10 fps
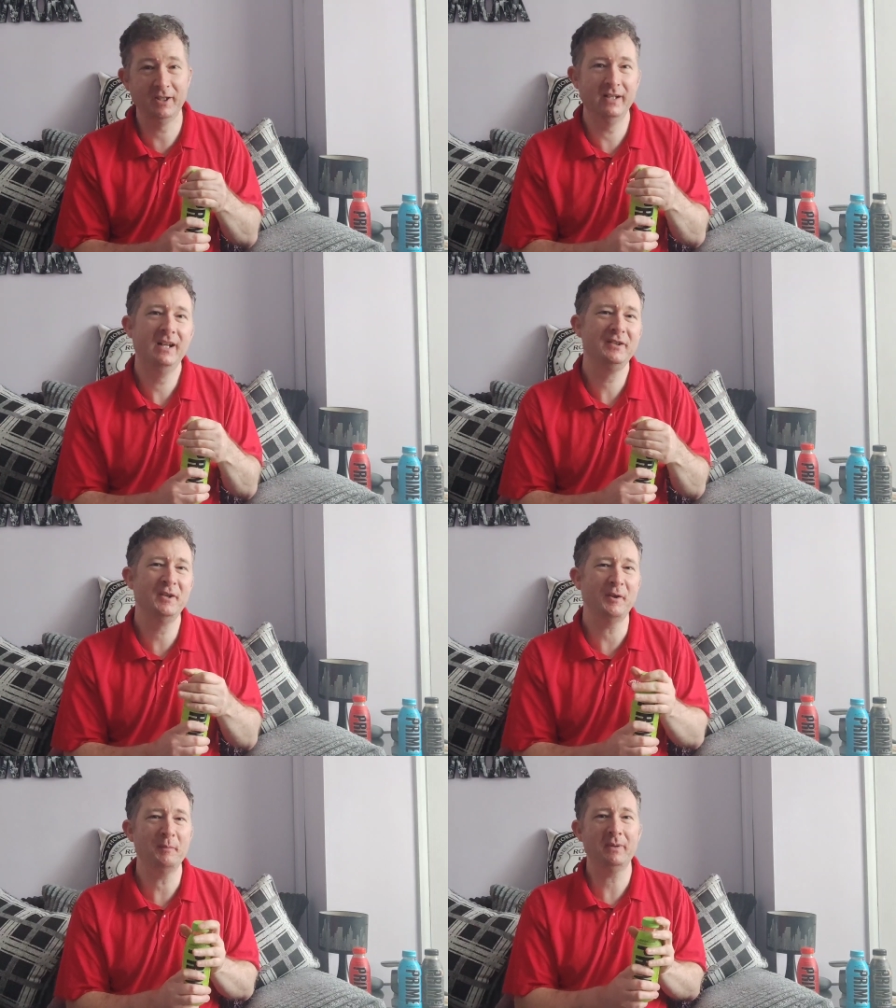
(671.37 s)
to, do
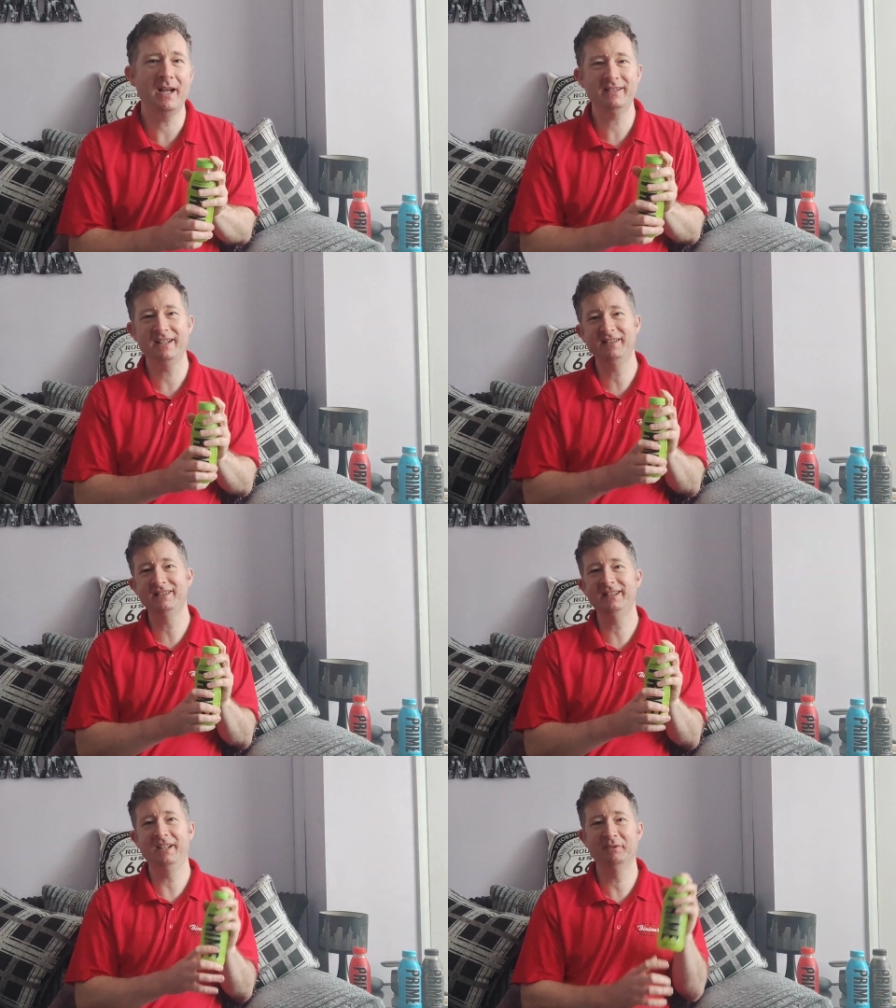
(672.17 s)
you know what, the PlayStation
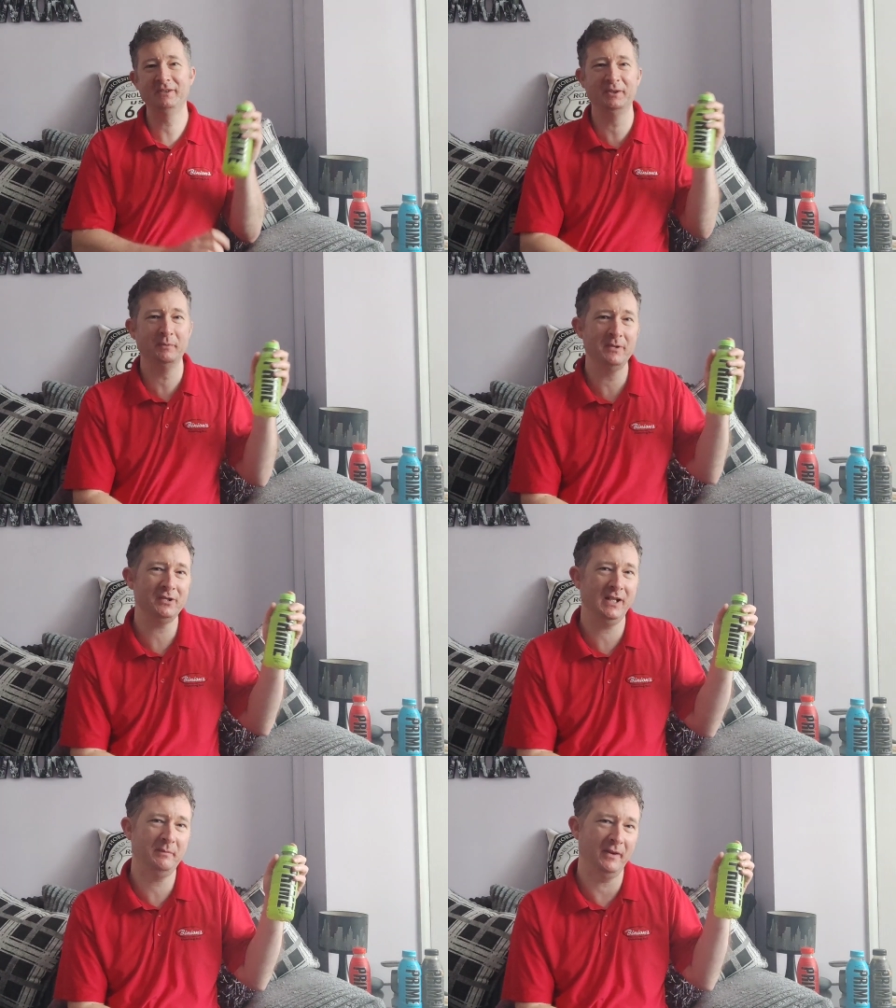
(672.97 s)
six would still be
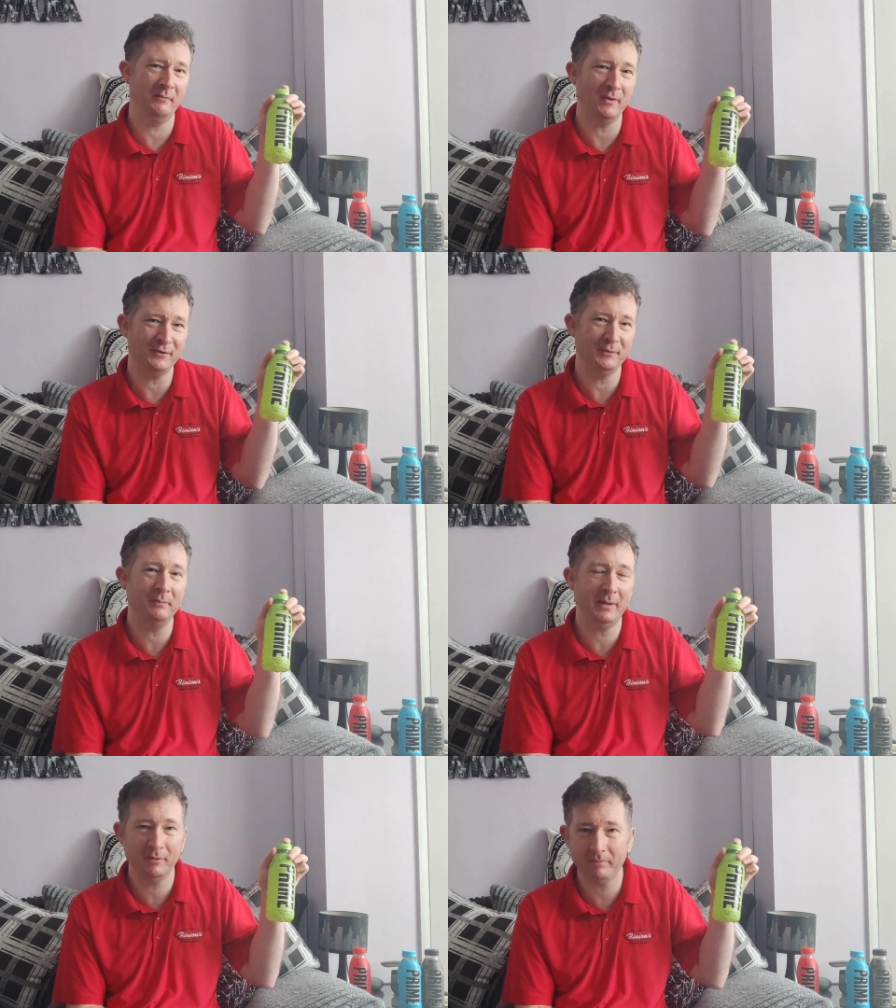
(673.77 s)
cheaper than what some
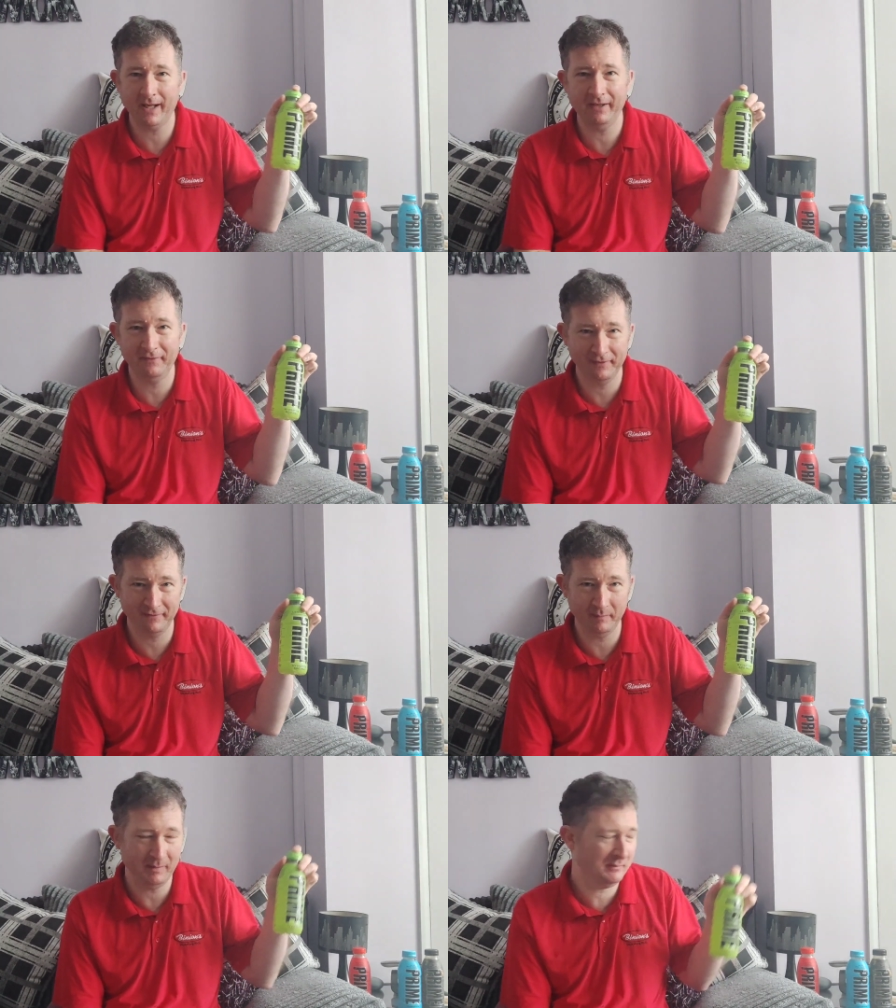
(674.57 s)
people pay for a
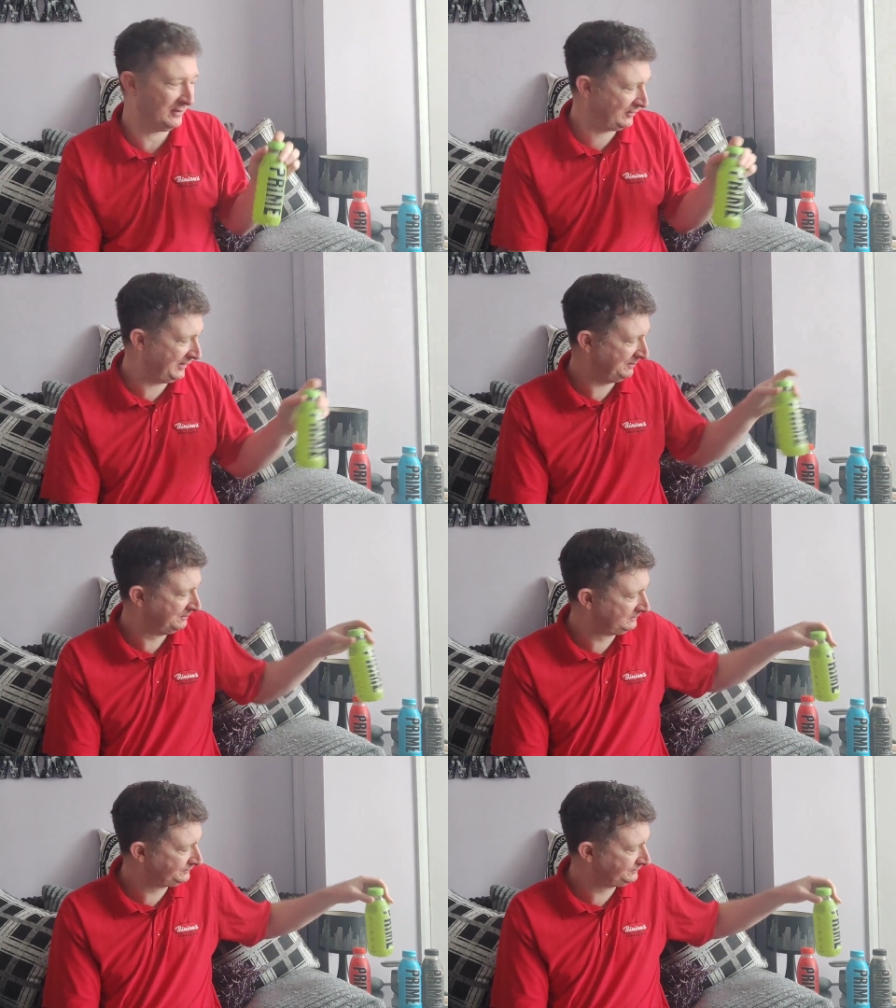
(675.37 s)
flipping Prime.